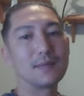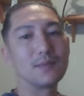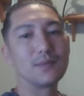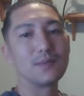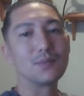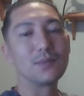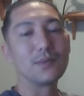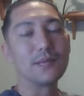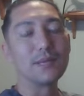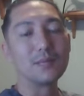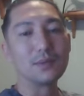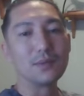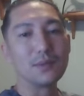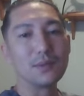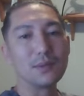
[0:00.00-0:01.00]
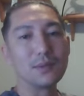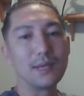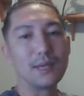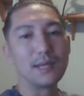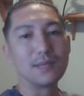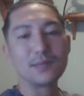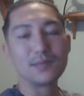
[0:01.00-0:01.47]
readable
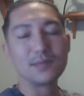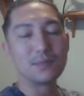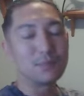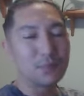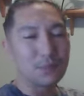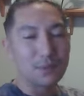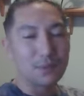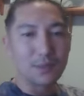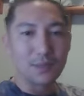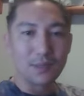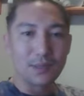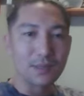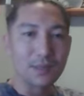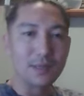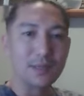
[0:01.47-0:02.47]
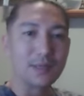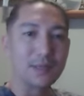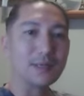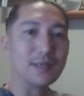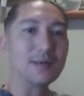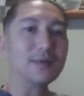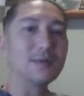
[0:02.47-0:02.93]
and simple,
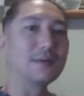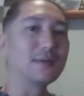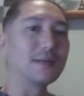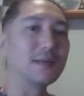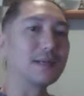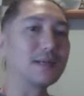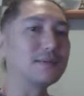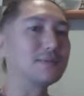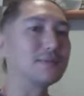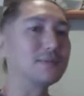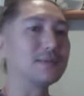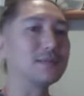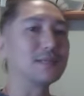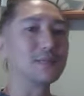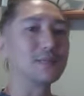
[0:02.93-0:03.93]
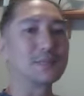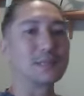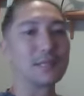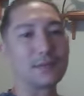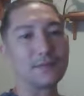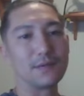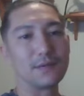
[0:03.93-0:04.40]
kind of it seems
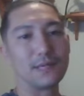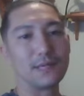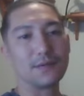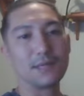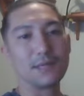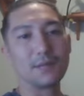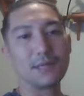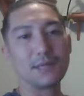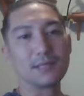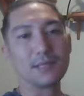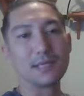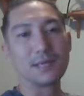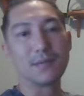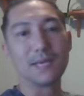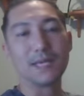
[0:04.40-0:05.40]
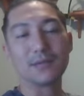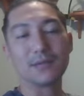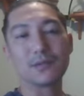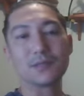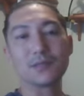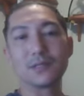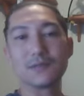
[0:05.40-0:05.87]
like a very, very much like a
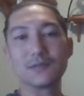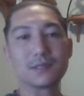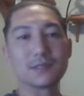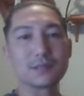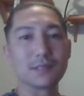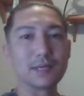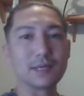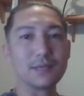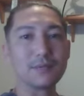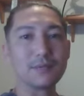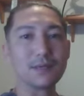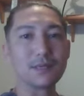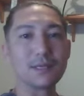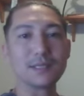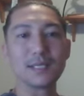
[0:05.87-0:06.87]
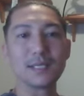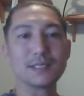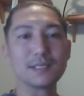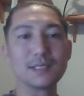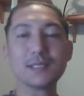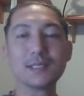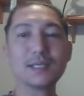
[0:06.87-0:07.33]
microservice kind of
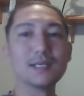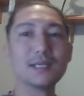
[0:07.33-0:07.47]
architecture.